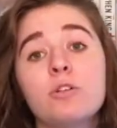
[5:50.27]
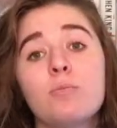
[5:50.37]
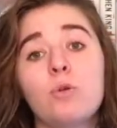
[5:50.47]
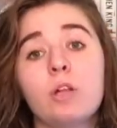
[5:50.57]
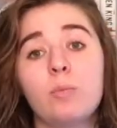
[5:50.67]
is your
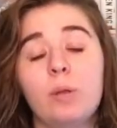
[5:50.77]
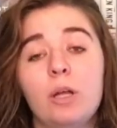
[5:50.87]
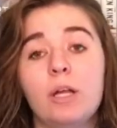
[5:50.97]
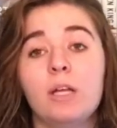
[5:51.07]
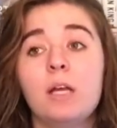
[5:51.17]
mourning
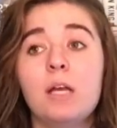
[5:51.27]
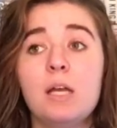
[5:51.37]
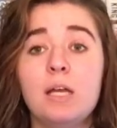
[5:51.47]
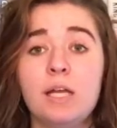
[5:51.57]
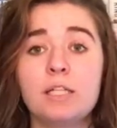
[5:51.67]
period?
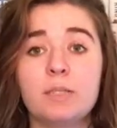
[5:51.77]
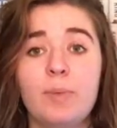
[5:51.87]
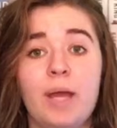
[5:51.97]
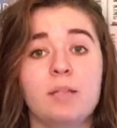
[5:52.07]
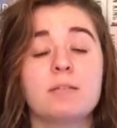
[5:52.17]
It
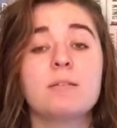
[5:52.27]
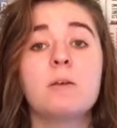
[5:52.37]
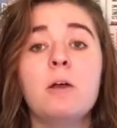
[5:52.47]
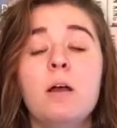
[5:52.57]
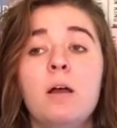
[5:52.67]
depends.
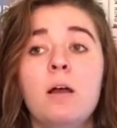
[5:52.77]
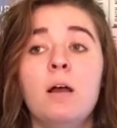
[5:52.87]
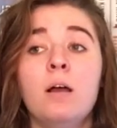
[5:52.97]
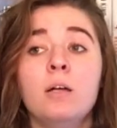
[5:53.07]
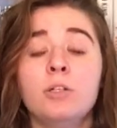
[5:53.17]

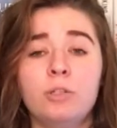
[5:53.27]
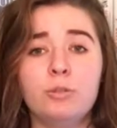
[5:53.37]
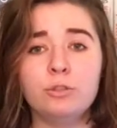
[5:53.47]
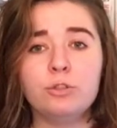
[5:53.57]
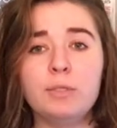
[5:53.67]

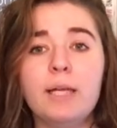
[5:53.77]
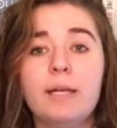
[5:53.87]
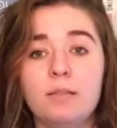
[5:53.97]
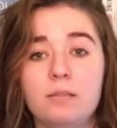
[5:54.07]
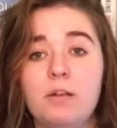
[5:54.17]
Usually I
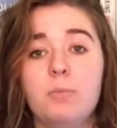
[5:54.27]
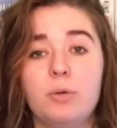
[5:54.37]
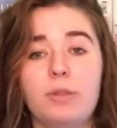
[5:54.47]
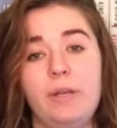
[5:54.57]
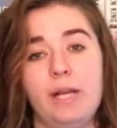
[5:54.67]
can start a
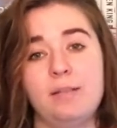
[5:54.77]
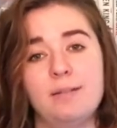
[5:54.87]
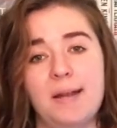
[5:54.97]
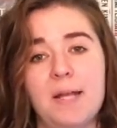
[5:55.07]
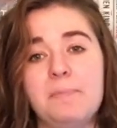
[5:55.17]
book the
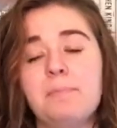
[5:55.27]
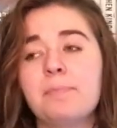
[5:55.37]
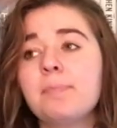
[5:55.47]
next day.